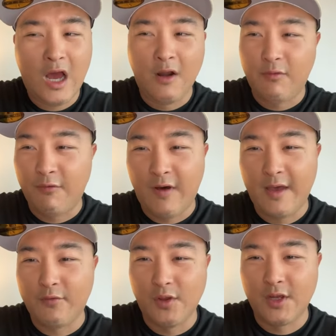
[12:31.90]
of
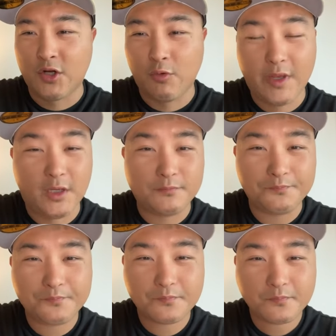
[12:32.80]
revival in Korea.
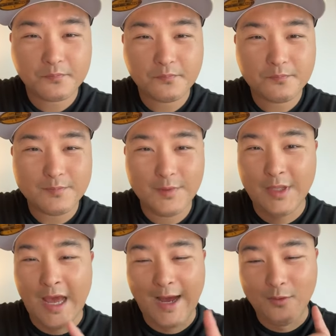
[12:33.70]

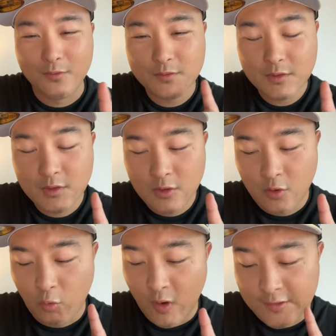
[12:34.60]
Now,
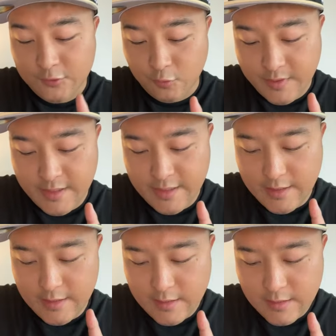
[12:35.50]
once
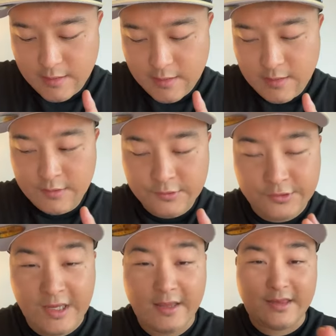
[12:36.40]
we
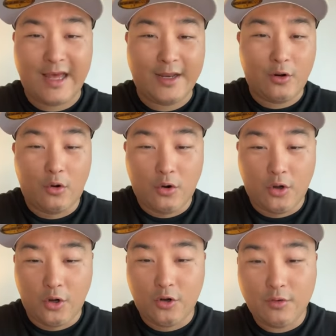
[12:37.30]
set that in
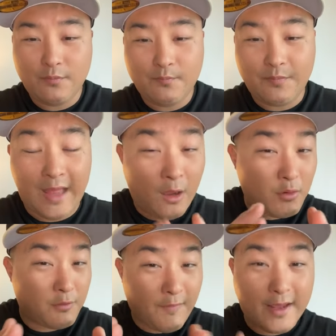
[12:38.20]
order, I
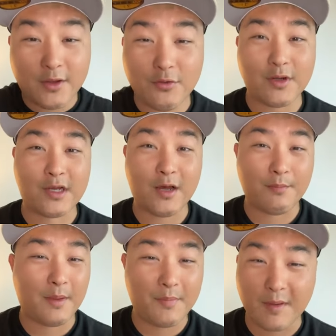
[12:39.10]
want to invite you to
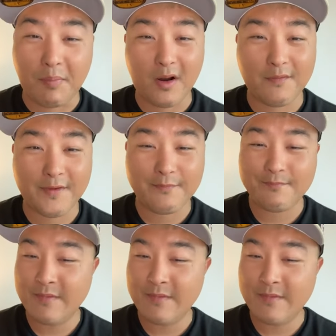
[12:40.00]
come and be a part of it.